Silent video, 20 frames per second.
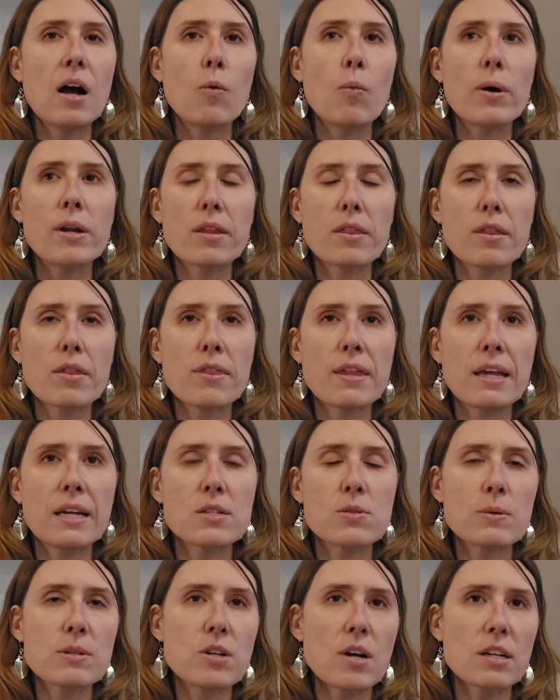One of the
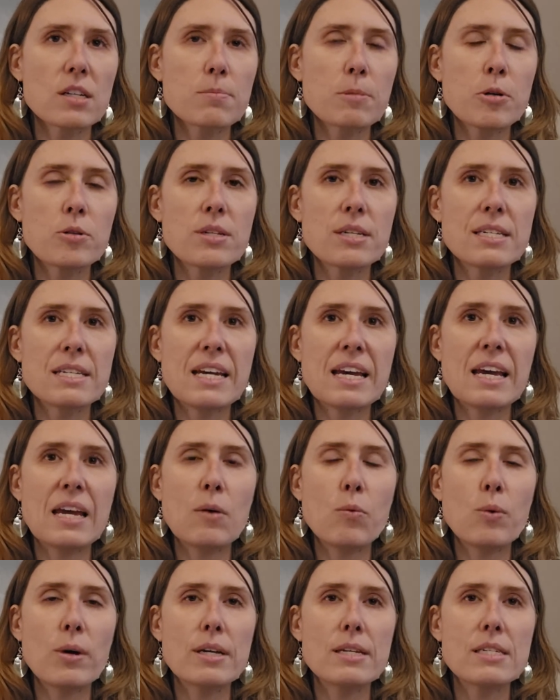things we talked about
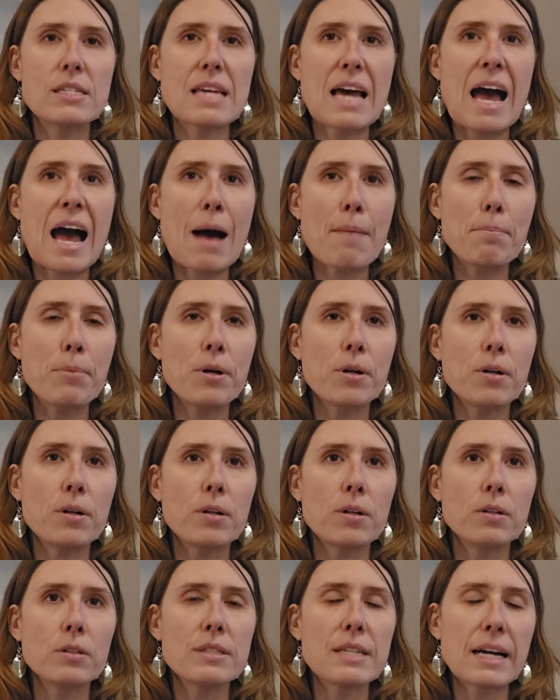today was
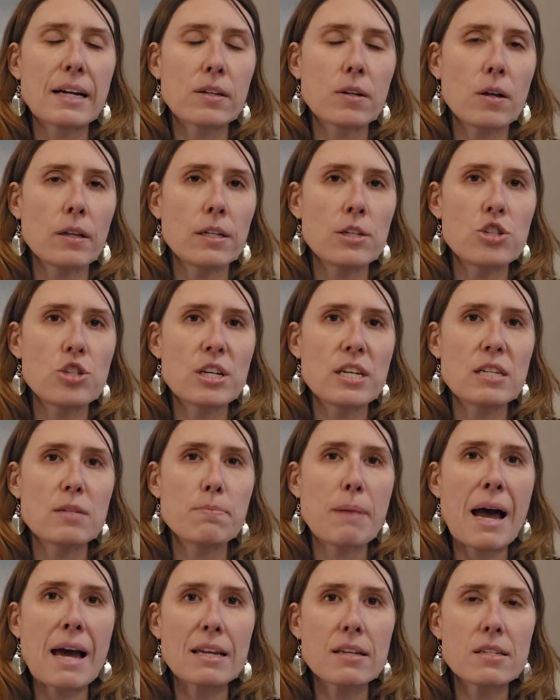Apple Technologies
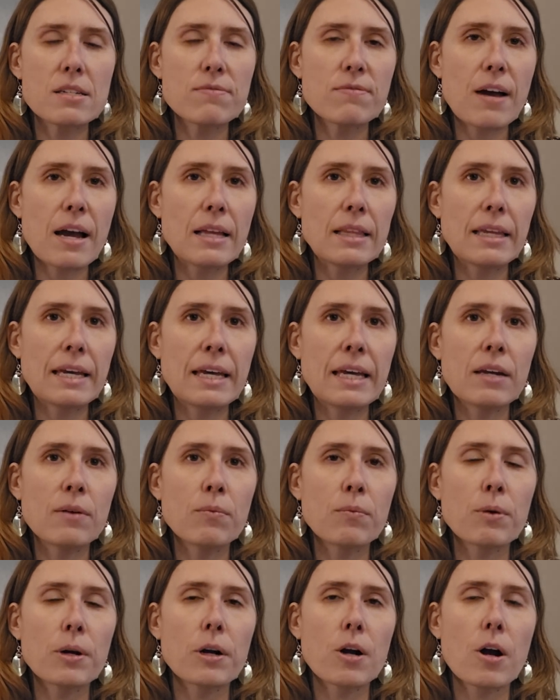patent
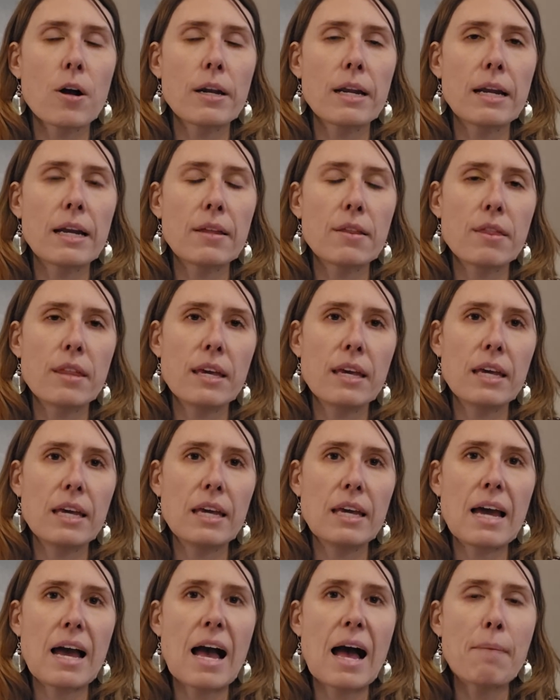filing regarding
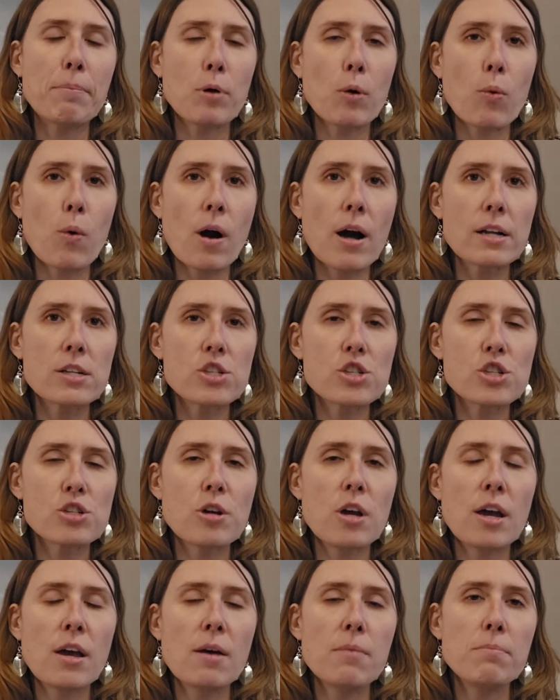the Apple
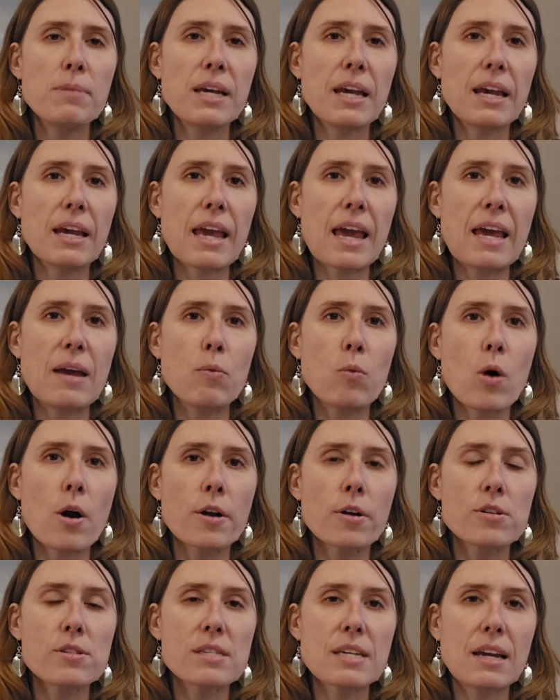Watch being a
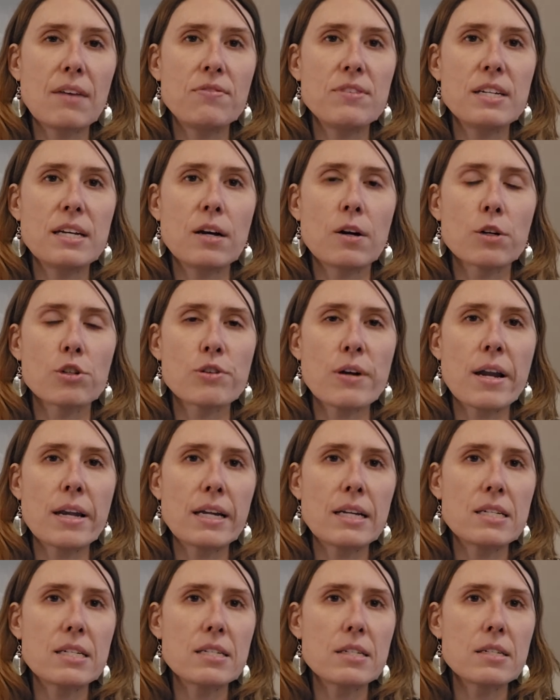water safety or
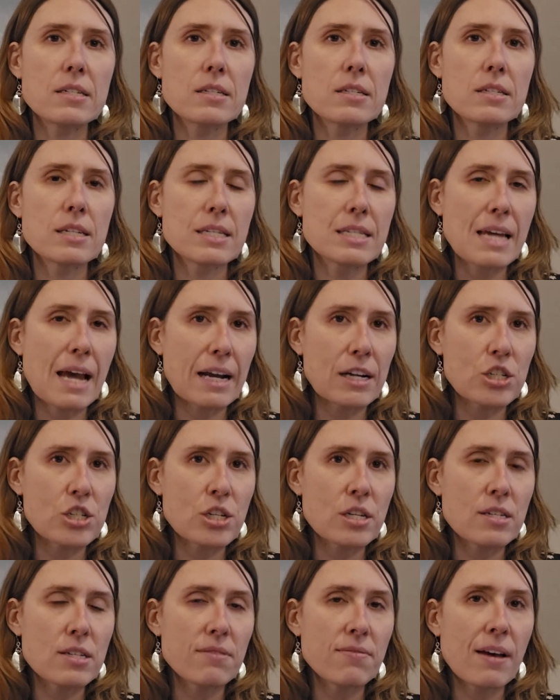drowning
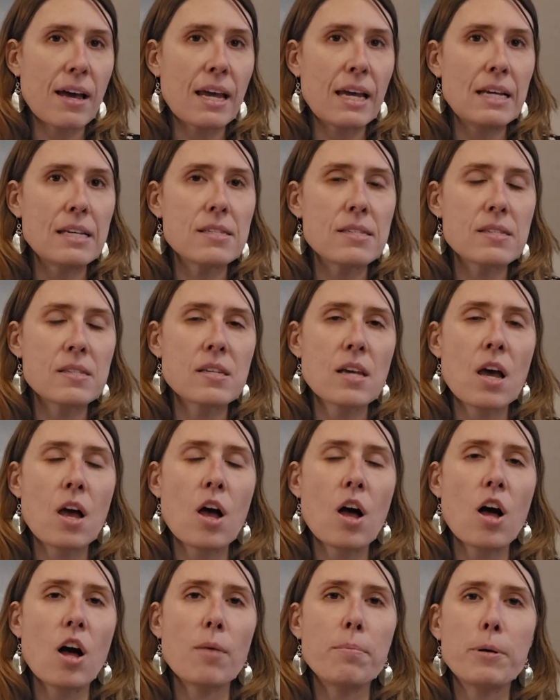detection device.
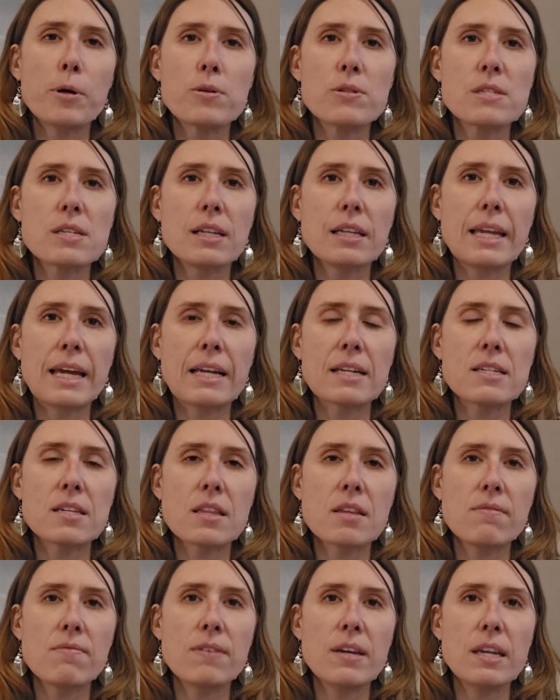I'll post a link to
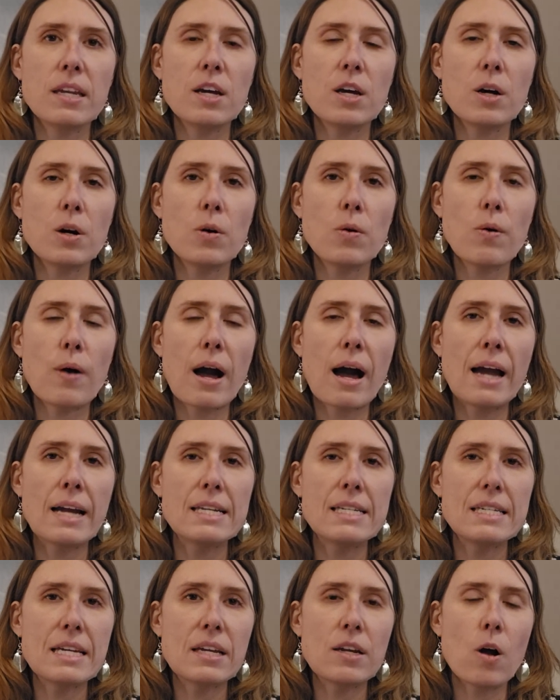the video I
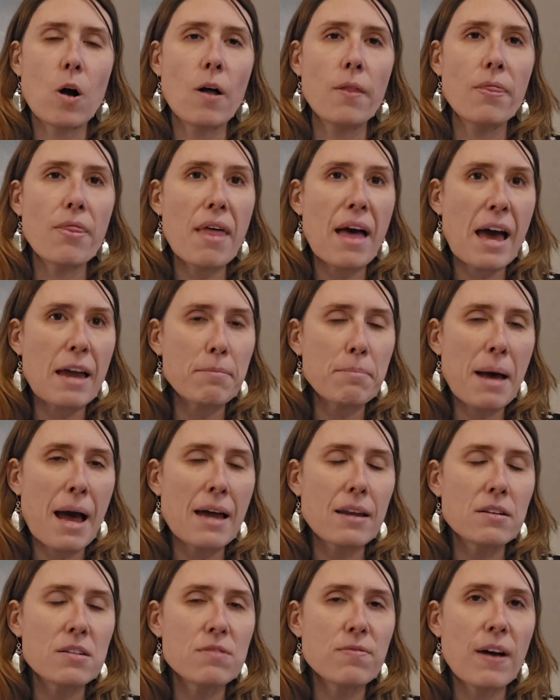did on that
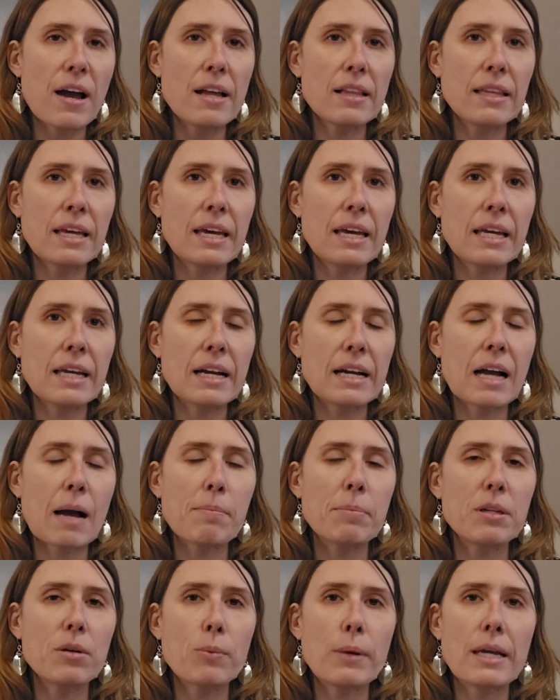patent filing a
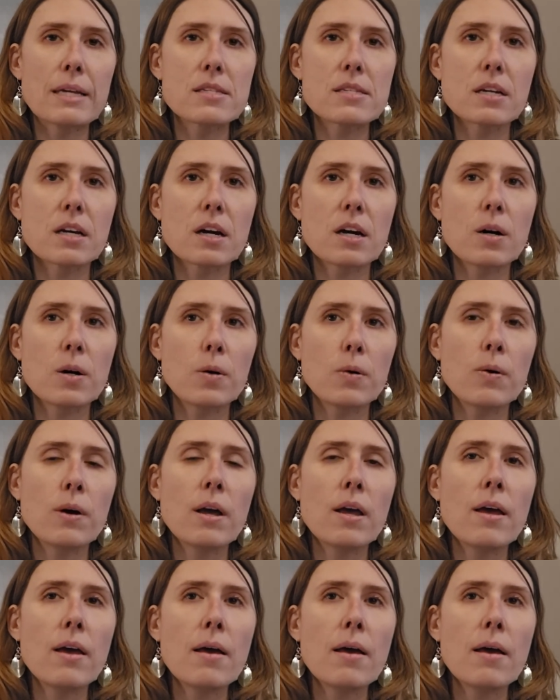couple of weeks ago.